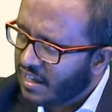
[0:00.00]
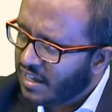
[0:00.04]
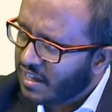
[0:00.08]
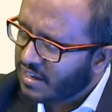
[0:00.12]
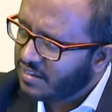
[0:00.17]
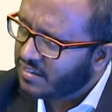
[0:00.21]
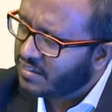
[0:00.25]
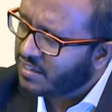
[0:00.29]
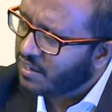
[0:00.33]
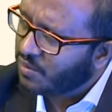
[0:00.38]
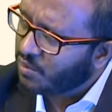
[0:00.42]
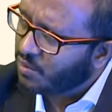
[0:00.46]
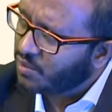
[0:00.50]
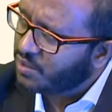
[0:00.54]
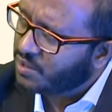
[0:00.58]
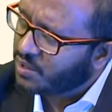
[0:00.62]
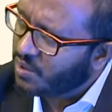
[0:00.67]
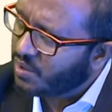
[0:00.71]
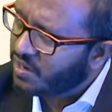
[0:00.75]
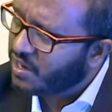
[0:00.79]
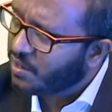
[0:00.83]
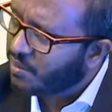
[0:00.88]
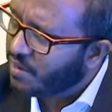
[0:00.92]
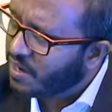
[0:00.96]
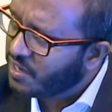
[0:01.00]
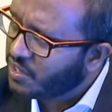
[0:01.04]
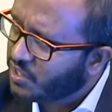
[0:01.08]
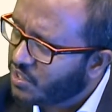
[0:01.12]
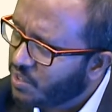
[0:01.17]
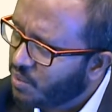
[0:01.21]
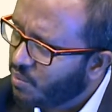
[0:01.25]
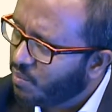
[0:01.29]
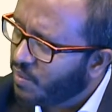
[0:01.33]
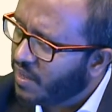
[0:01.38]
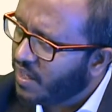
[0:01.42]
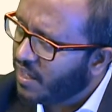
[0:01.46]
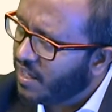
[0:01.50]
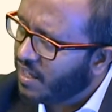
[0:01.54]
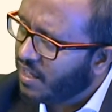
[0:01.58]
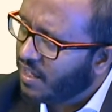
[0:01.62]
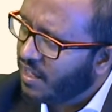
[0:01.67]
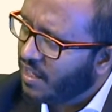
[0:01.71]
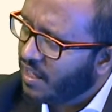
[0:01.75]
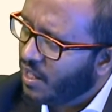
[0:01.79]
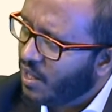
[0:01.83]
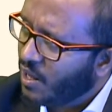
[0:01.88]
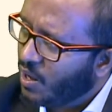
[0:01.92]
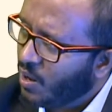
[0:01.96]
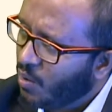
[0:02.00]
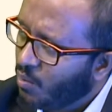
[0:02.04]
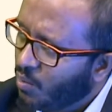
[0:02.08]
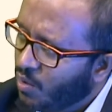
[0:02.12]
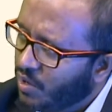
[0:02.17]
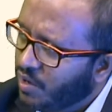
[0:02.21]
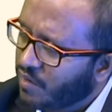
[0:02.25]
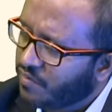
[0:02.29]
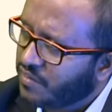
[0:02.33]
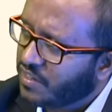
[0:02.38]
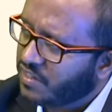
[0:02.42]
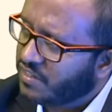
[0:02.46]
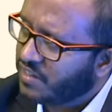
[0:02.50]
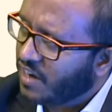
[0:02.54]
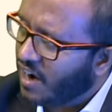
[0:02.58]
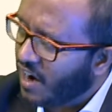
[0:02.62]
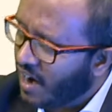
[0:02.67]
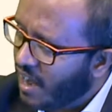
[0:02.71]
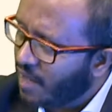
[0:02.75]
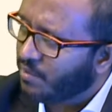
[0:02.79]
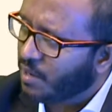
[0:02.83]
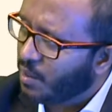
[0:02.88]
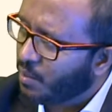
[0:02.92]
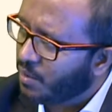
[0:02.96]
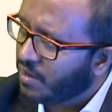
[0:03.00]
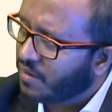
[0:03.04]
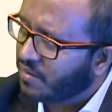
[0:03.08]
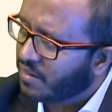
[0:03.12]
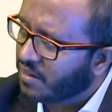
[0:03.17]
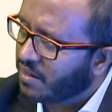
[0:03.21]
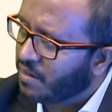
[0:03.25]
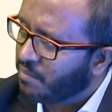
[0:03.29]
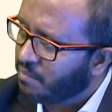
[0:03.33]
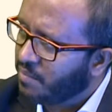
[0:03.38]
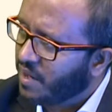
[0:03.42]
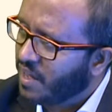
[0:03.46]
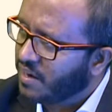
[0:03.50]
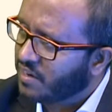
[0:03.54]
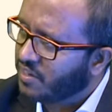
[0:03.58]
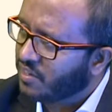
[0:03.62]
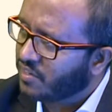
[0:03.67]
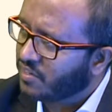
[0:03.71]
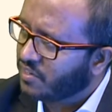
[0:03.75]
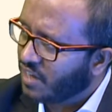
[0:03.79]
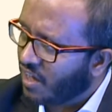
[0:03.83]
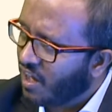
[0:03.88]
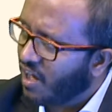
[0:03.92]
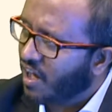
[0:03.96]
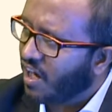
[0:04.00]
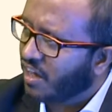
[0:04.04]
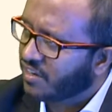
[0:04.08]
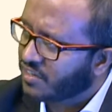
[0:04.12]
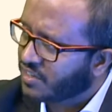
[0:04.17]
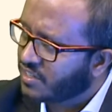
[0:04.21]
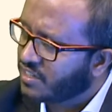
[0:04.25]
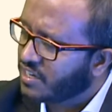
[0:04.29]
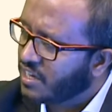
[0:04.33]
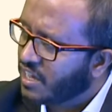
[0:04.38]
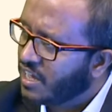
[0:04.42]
is there also a narration where one of the Sahaba, one of the companions asked,